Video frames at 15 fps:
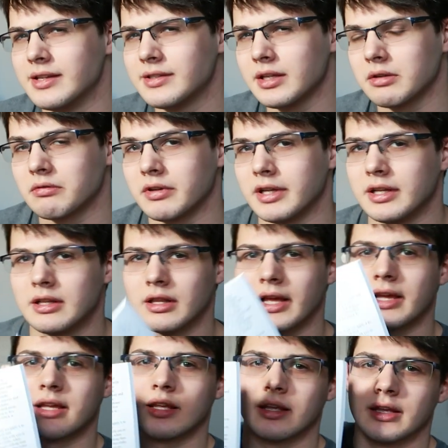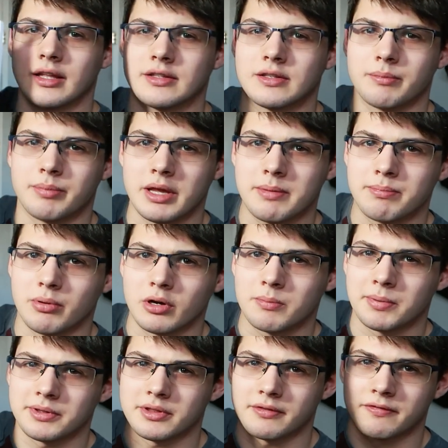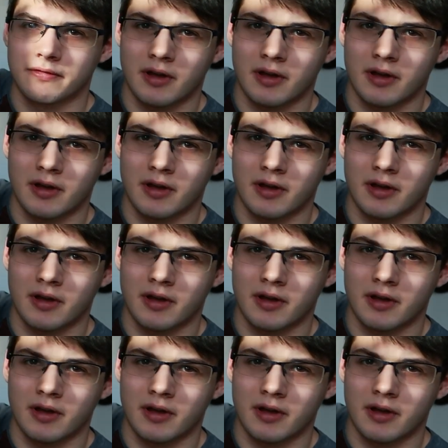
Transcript: easy read. Like it's a big book, but the